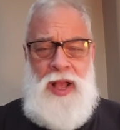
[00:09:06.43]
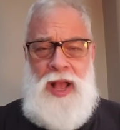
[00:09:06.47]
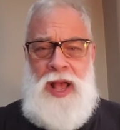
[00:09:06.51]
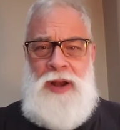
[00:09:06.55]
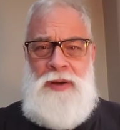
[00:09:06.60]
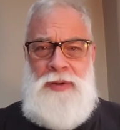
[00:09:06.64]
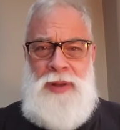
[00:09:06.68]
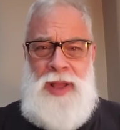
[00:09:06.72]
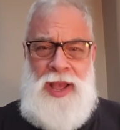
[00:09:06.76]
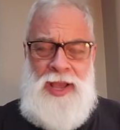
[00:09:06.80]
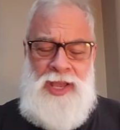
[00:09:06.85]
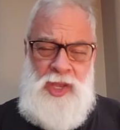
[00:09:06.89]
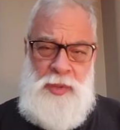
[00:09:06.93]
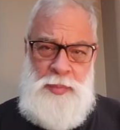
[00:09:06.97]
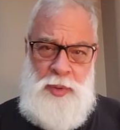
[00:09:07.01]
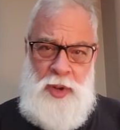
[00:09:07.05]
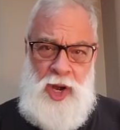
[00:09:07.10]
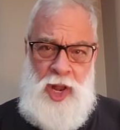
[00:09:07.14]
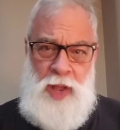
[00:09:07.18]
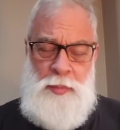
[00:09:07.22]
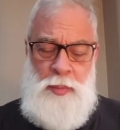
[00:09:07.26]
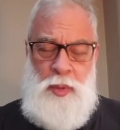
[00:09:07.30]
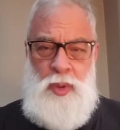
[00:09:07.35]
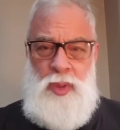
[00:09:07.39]
I don't know how you
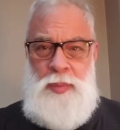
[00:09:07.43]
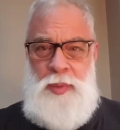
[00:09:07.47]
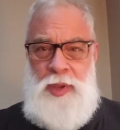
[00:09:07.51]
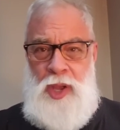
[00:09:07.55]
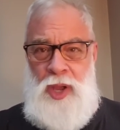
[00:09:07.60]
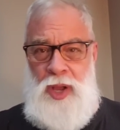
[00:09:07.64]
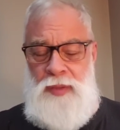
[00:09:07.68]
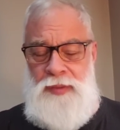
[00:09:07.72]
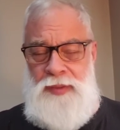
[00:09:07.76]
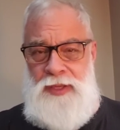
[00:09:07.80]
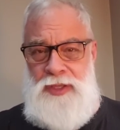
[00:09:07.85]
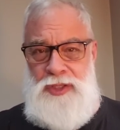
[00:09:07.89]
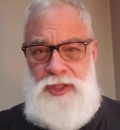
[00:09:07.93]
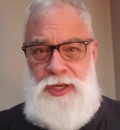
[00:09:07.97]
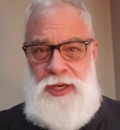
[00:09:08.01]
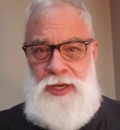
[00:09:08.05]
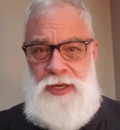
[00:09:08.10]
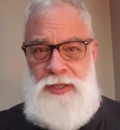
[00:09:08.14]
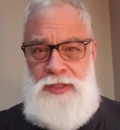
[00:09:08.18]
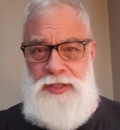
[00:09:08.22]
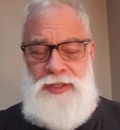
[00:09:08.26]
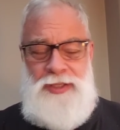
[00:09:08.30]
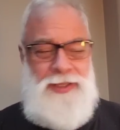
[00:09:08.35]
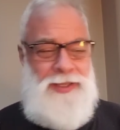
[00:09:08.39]
put up with me all these
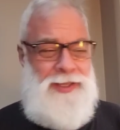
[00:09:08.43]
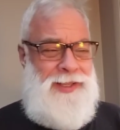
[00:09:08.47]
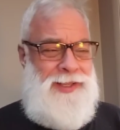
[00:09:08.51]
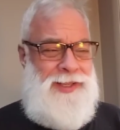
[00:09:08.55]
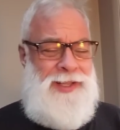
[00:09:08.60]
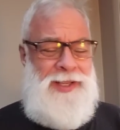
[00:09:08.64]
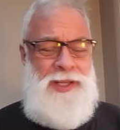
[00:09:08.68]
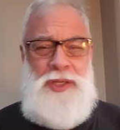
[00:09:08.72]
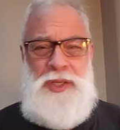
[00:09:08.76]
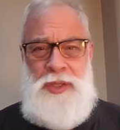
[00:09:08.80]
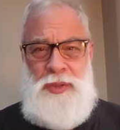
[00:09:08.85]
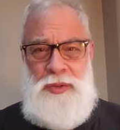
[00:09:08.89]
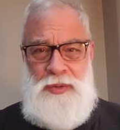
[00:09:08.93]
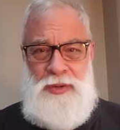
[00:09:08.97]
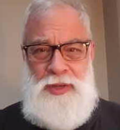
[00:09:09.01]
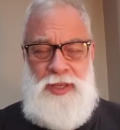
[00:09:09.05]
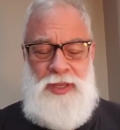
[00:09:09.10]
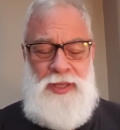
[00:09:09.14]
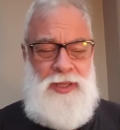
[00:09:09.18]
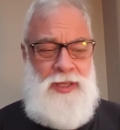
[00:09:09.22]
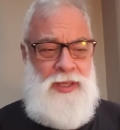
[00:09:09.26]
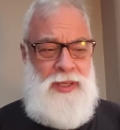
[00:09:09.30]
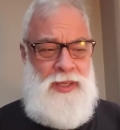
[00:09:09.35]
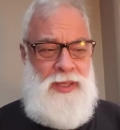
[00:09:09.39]
years. Dude,
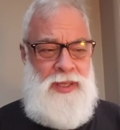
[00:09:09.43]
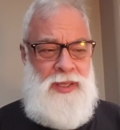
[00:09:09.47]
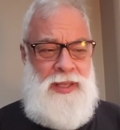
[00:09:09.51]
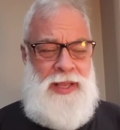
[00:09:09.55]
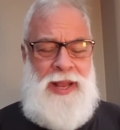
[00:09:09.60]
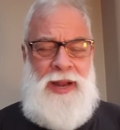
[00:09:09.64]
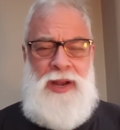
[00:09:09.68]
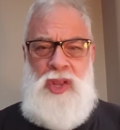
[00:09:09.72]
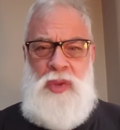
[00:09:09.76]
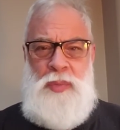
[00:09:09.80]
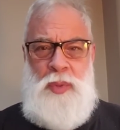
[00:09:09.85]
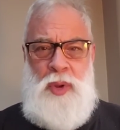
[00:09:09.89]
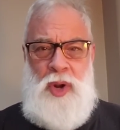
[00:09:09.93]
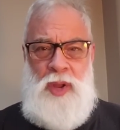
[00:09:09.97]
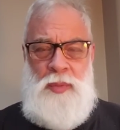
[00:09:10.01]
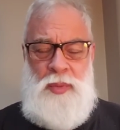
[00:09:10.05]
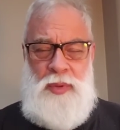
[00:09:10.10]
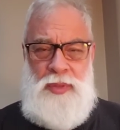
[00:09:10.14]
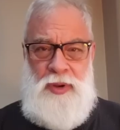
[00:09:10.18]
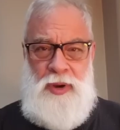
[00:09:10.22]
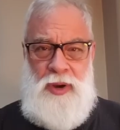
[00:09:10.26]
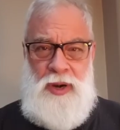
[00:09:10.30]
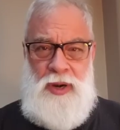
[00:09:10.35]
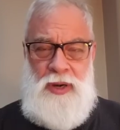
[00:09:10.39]
how do you put up
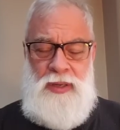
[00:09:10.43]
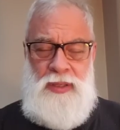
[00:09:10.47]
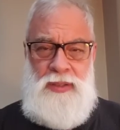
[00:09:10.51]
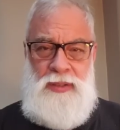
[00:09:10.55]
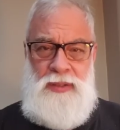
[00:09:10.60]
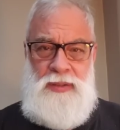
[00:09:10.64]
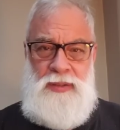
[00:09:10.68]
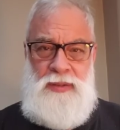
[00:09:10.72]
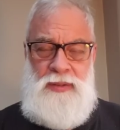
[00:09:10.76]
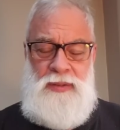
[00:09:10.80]
with her?